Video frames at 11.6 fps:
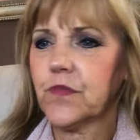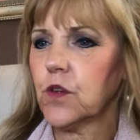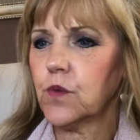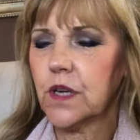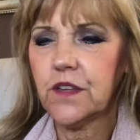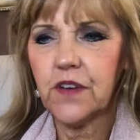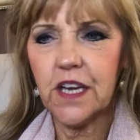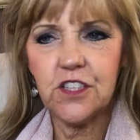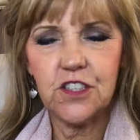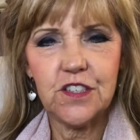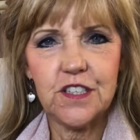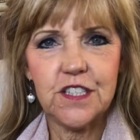
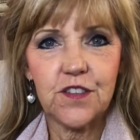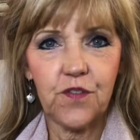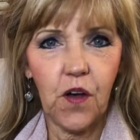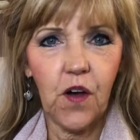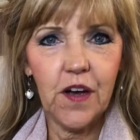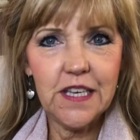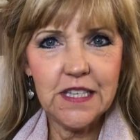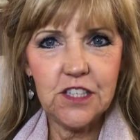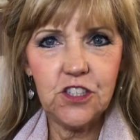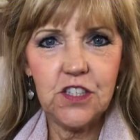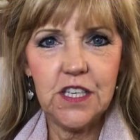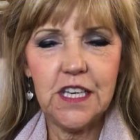renovation is fine
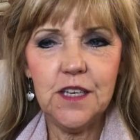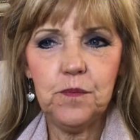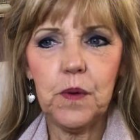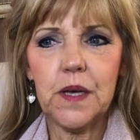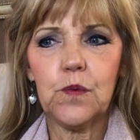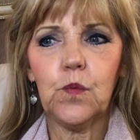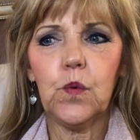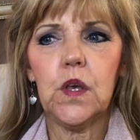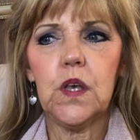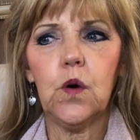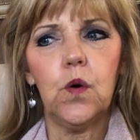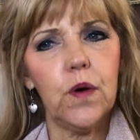this year, but
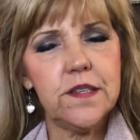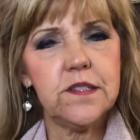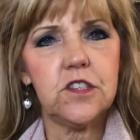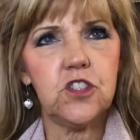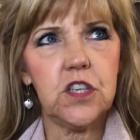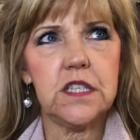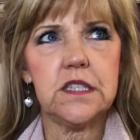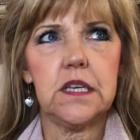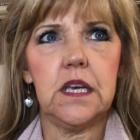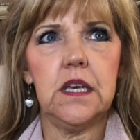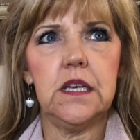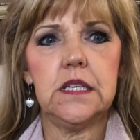we always suggest
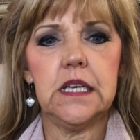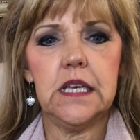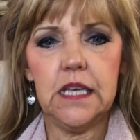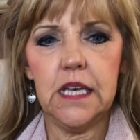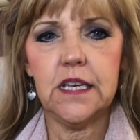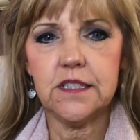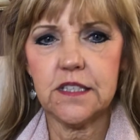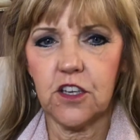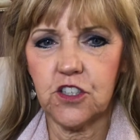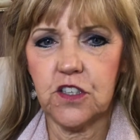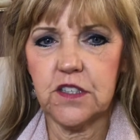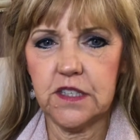in a year
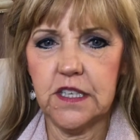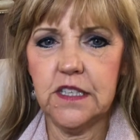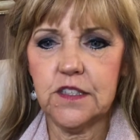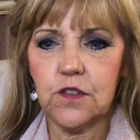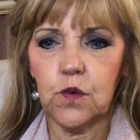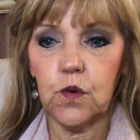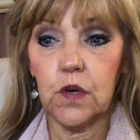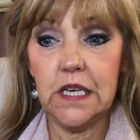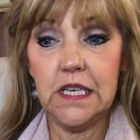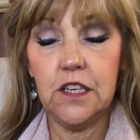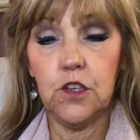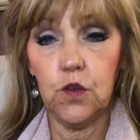such as this, or
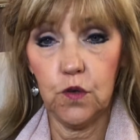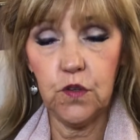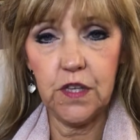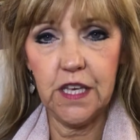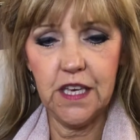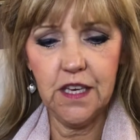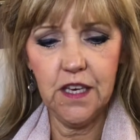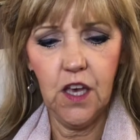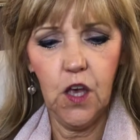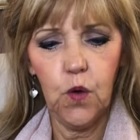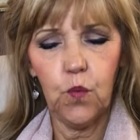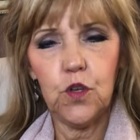in an Earth year,
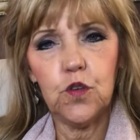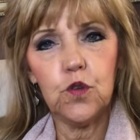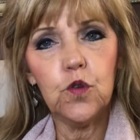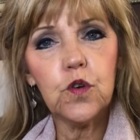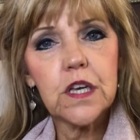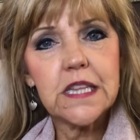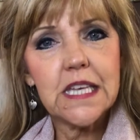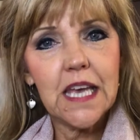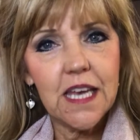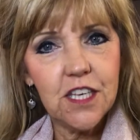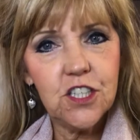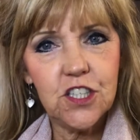when you look at the
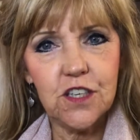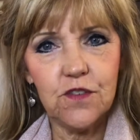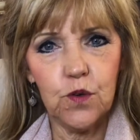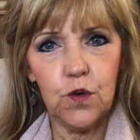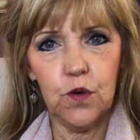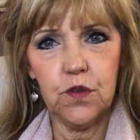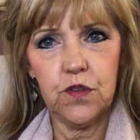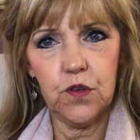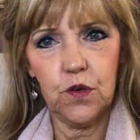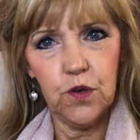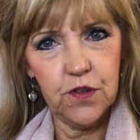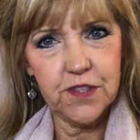energy of Earth,
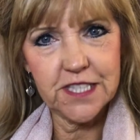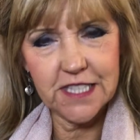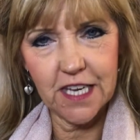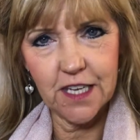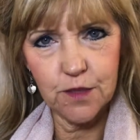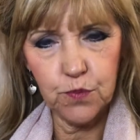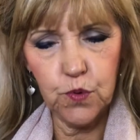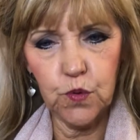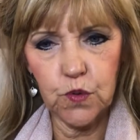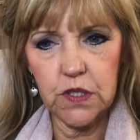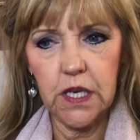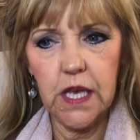Earth stays
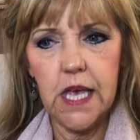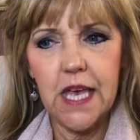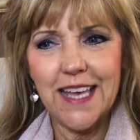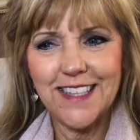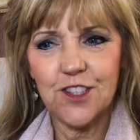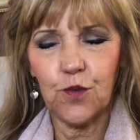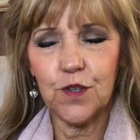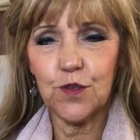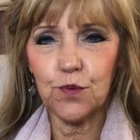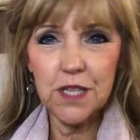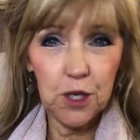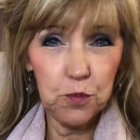put. And so it's
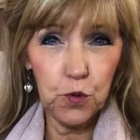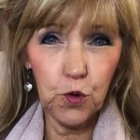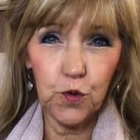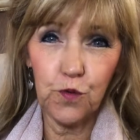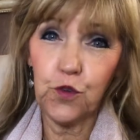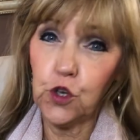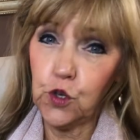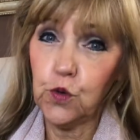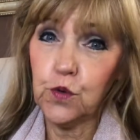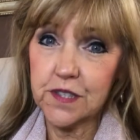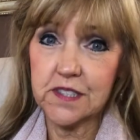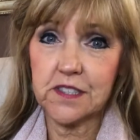really important for
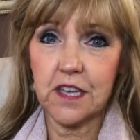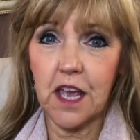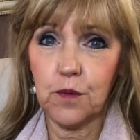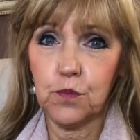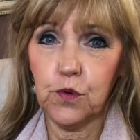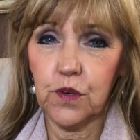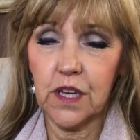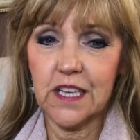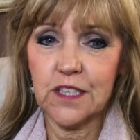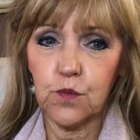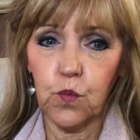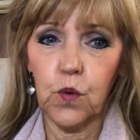you to stay put
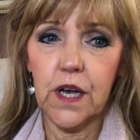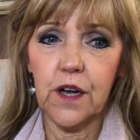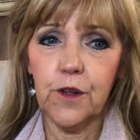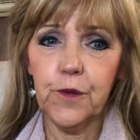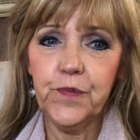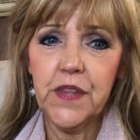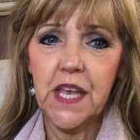as well.